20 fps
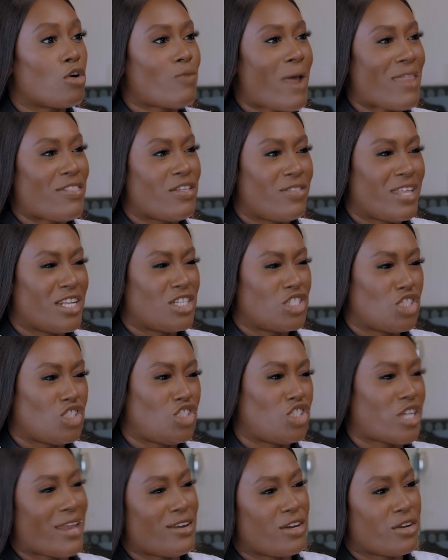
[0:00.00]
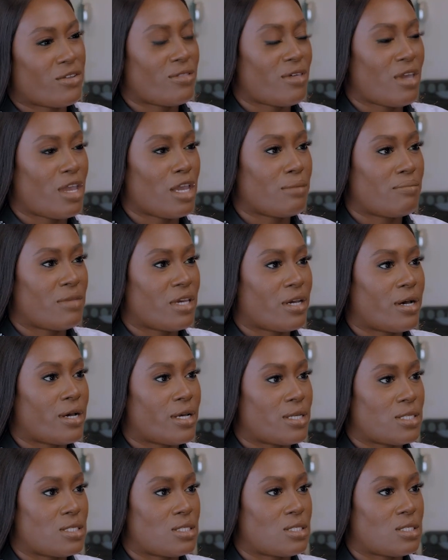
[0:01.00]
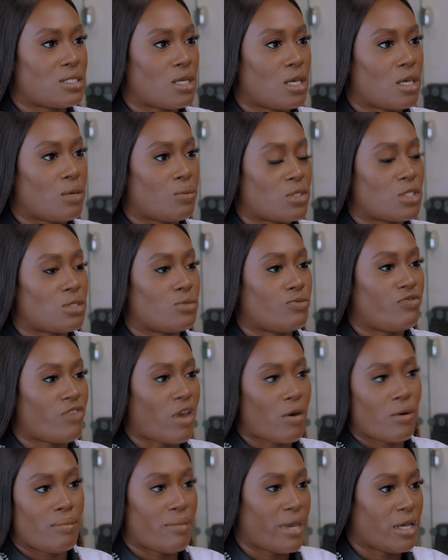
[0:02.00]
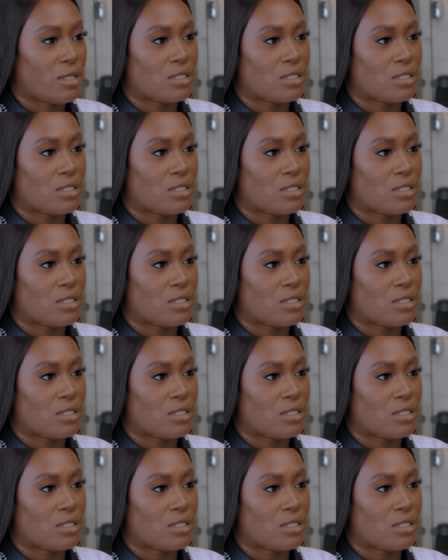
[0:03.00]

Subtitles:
rather than the gender thing because it was very male